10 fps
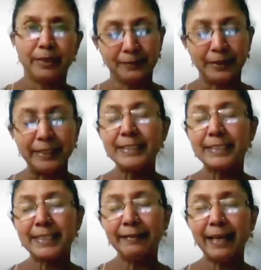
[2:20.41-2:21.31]
When it is
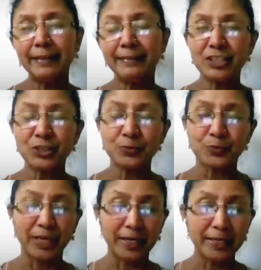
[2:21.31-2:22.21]
said that the
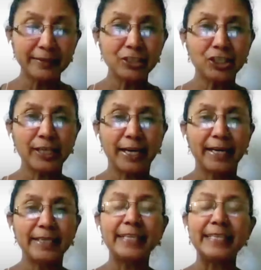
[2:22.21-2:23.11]
younger the
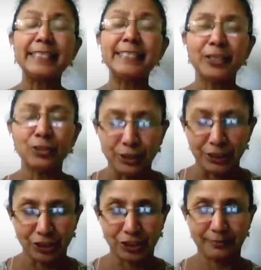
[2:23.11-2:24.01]
child, the easier to
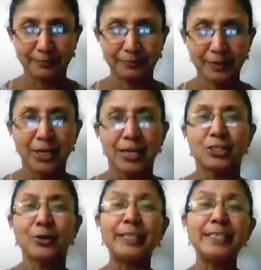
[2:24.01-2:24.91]
teach.
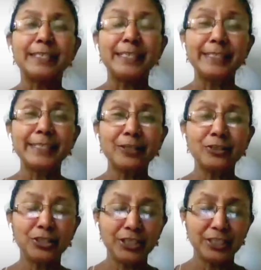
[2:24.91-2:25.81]
So it is easier
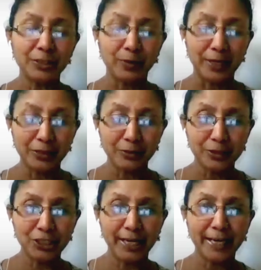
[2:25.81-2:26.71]
to teach a one-year-old
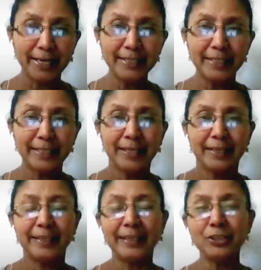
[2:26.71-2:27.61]
child
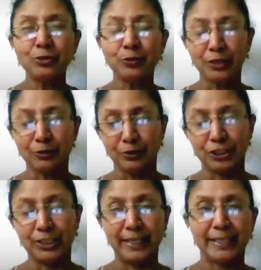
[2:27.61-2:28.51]
than a two-year-old
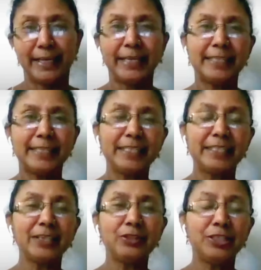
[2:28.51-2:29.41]
child. It is
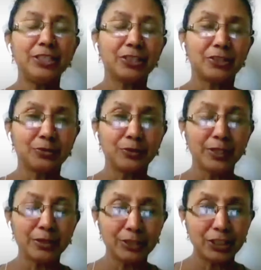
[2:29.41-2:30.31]
easier to teach a
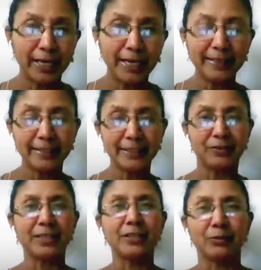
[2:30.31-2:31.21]
two-year-old child than a
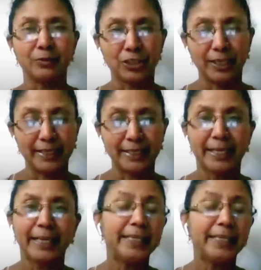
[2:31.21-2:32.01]
three-year-old child. Perfect.